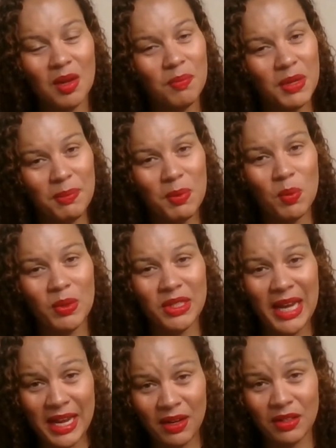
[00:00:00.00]
people will
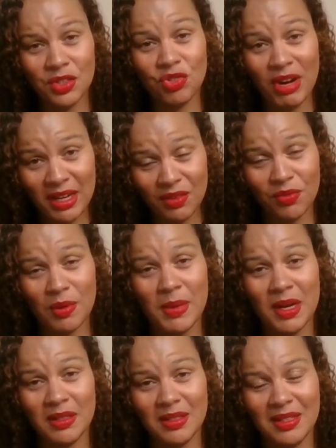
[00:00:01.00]
drain from
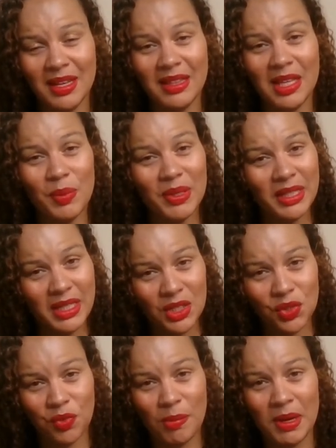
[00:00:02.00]
us. They will
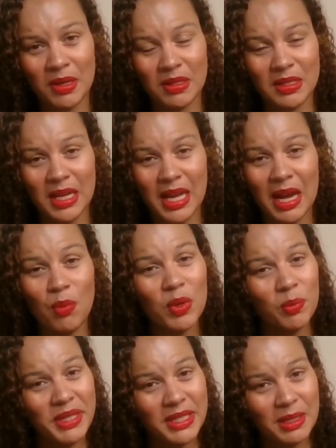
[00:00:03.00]
leech from us. And
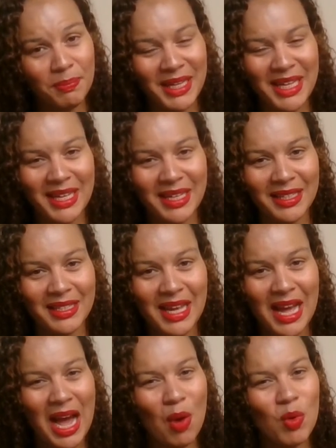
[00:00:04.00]
we'll be depleted.
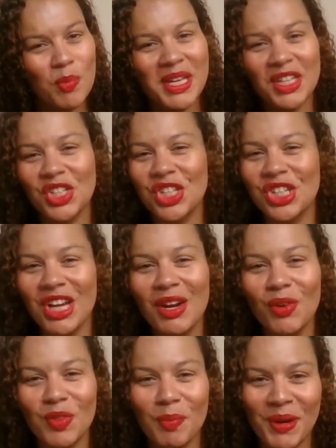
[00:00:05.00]
And we'll be a shell
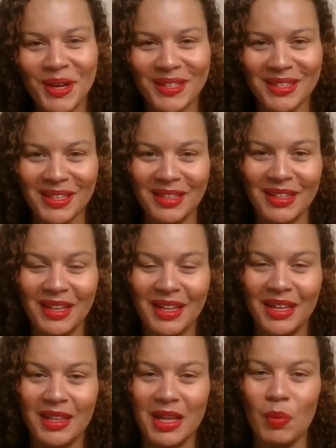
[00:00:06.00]
of the person
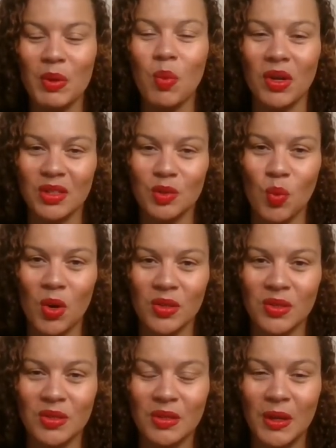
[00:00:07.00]
that we once
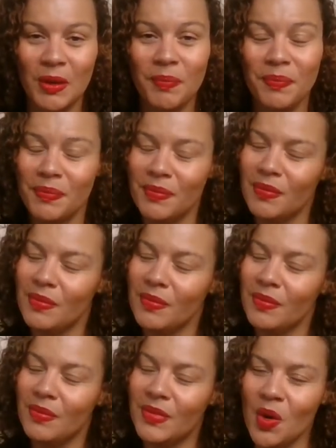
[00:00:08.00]
was.
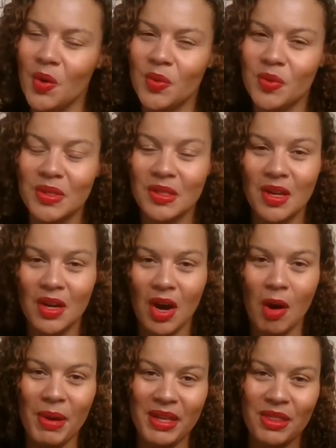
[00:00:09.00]
Those
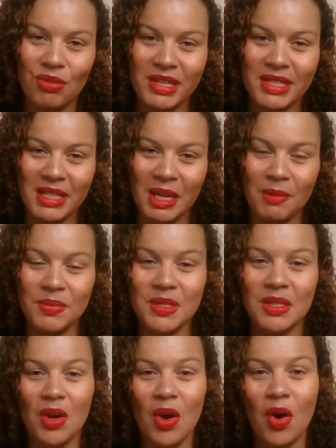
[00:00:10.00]
are my 3
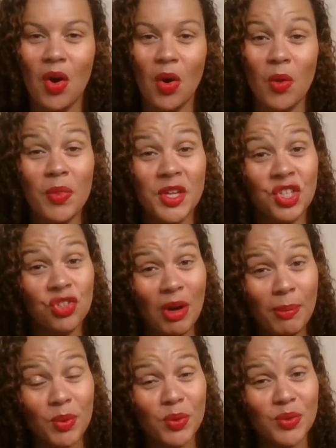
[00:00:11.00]
tips on the
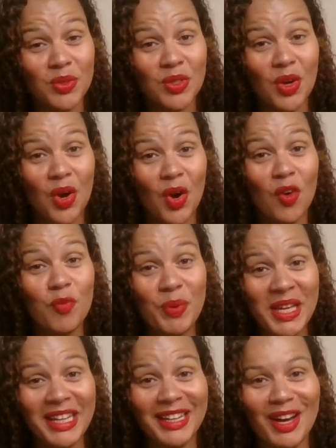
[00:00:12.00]
troubles of
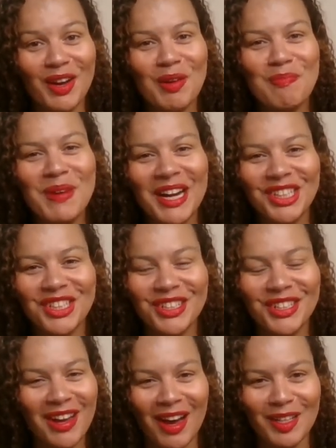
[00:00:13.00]
being a
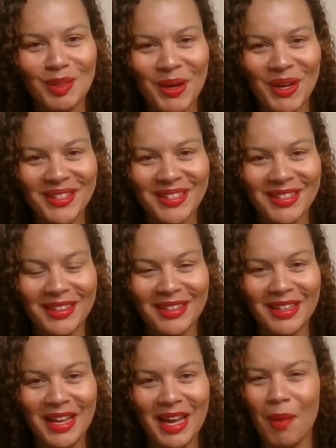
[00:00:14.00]
compassionate, kind person.
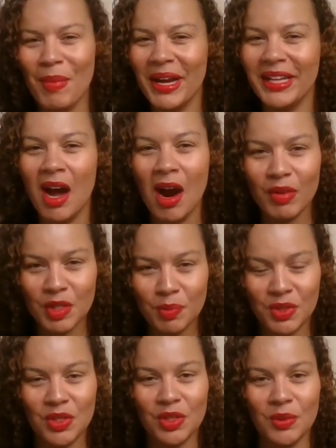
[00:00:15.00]
And my
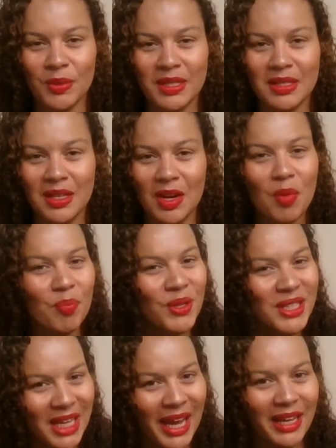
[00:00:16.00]
encouragement to you is
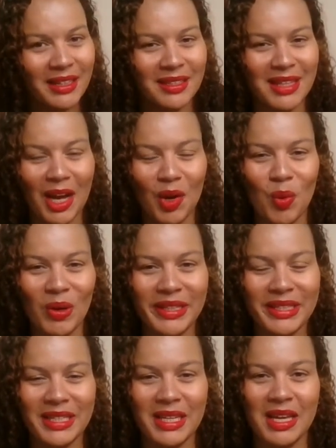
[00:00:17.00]
protect that
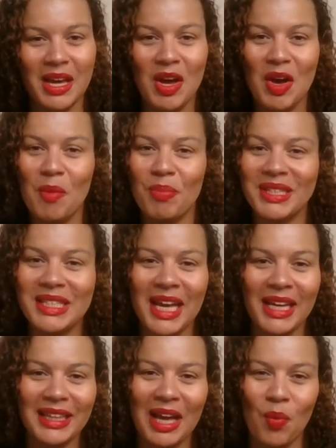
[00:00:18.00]
quality,
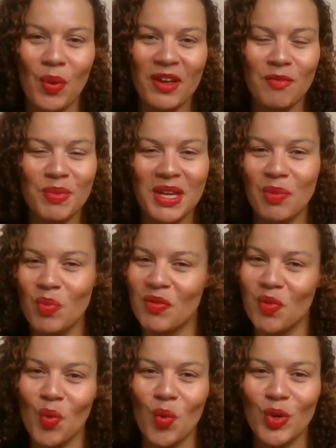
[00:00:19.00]
protect that way of being with
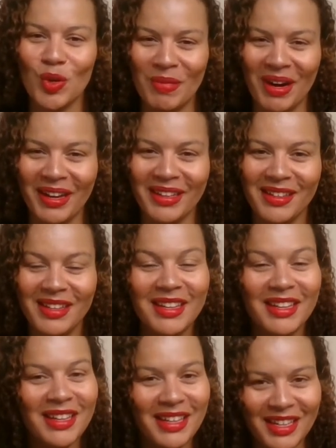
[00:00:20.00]
all your might.
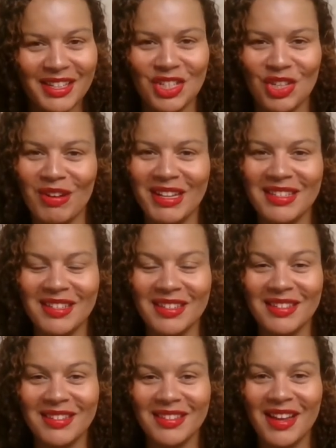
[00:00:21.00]
It's your
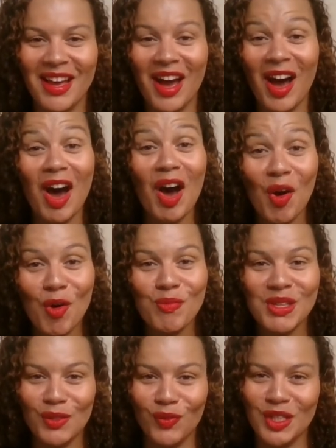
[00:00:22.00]
essence. I hope
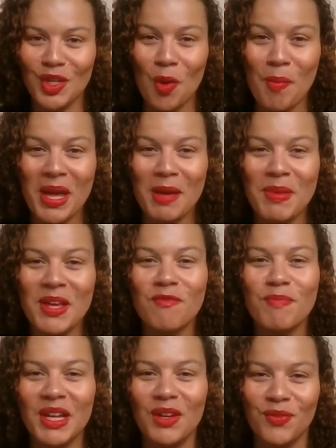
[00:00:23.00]
this video may be of
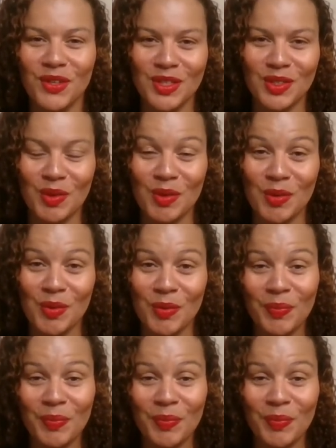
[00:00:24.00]
benefit to you.